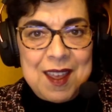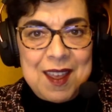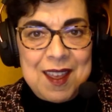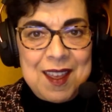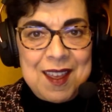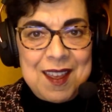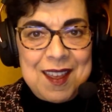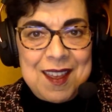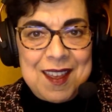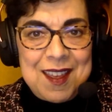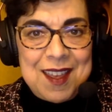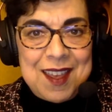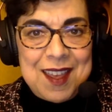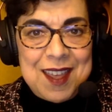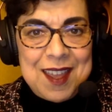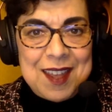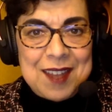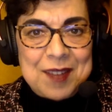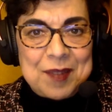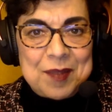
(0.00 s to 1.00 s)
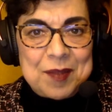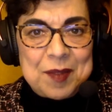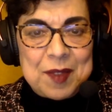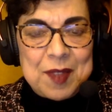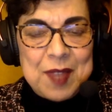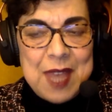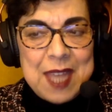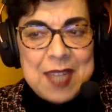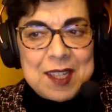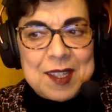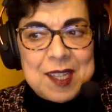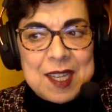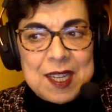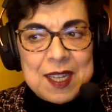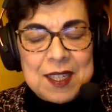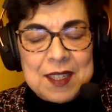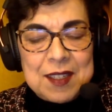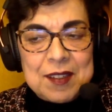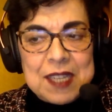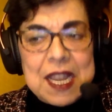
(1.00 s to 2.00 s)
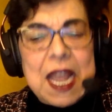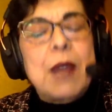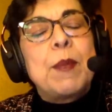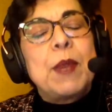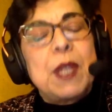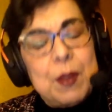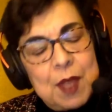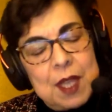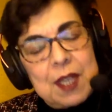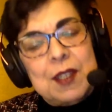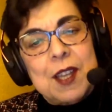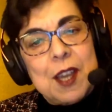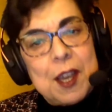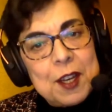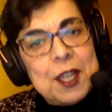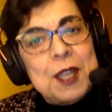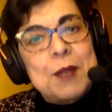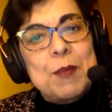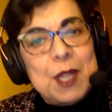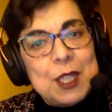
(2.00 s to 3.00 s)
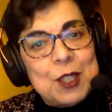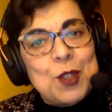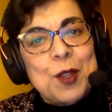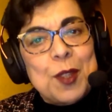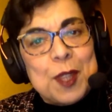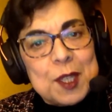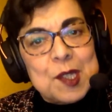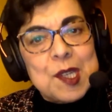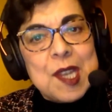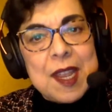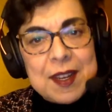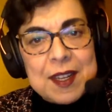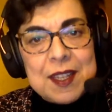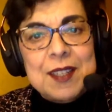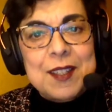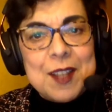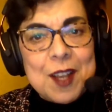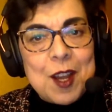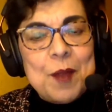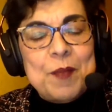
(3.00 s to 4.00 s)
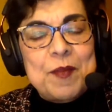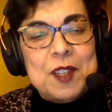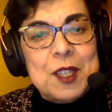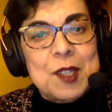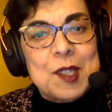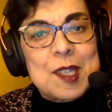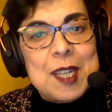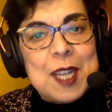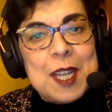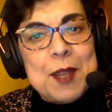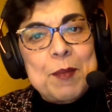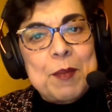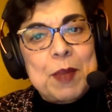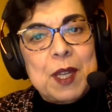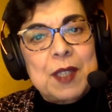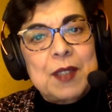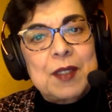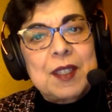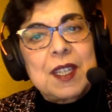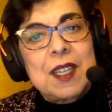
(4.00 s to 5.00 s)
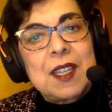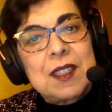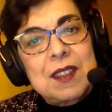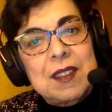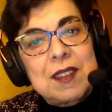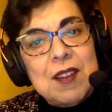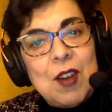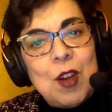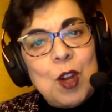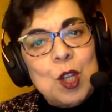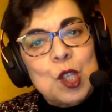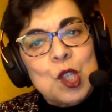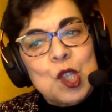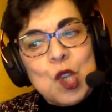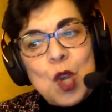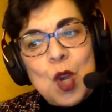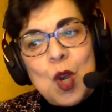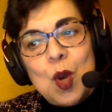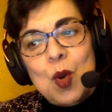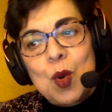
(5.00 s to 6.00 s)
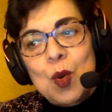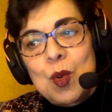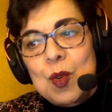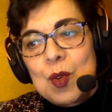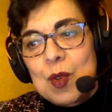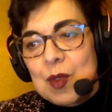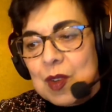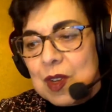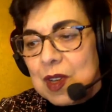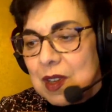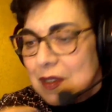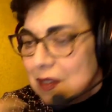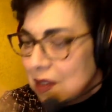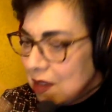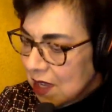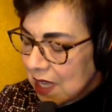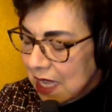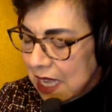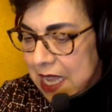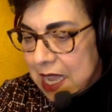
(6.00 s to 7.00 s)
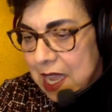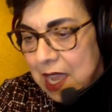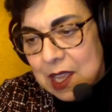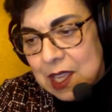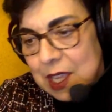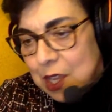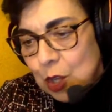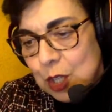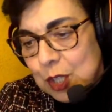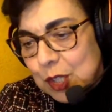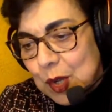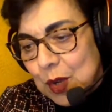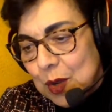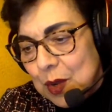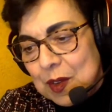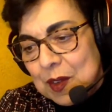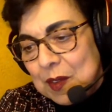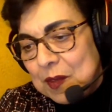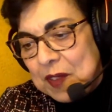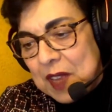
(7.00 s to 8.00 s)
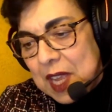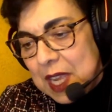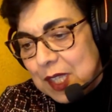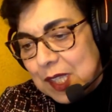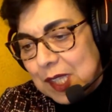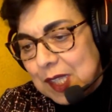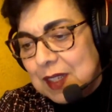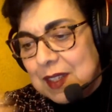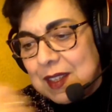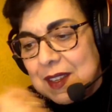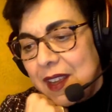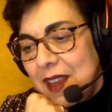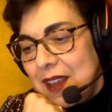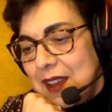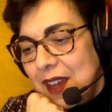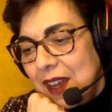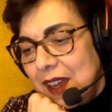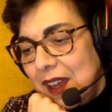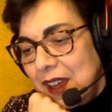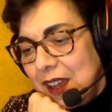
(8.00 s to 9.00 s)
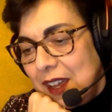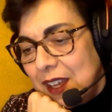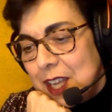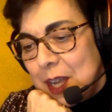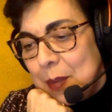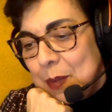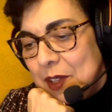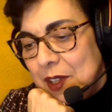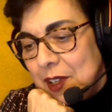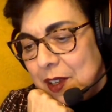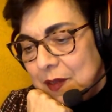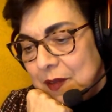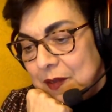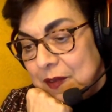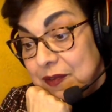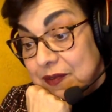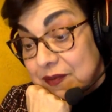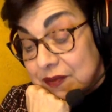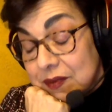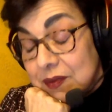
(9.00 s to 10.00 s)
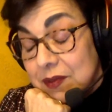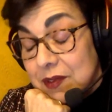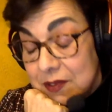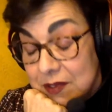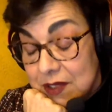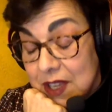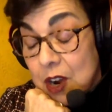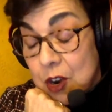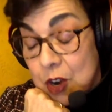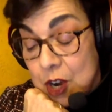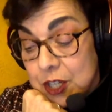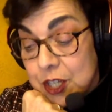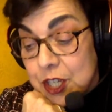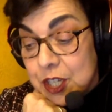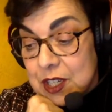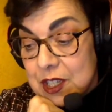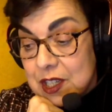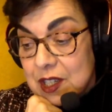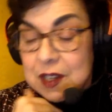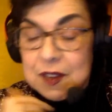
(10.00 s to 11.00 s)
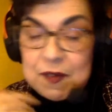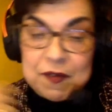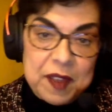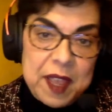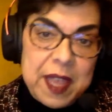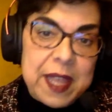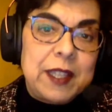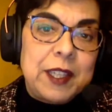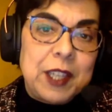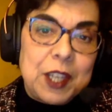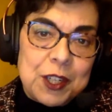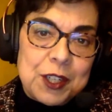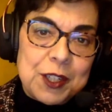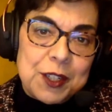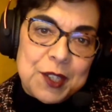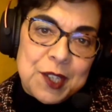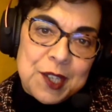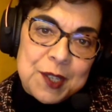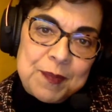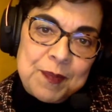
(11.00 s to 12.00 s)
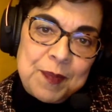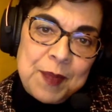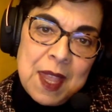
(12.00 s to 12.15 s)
Mm. And that didn't, I mean, that got him into the Senate, obviously, but it also, he also faced a couple of harsh failures.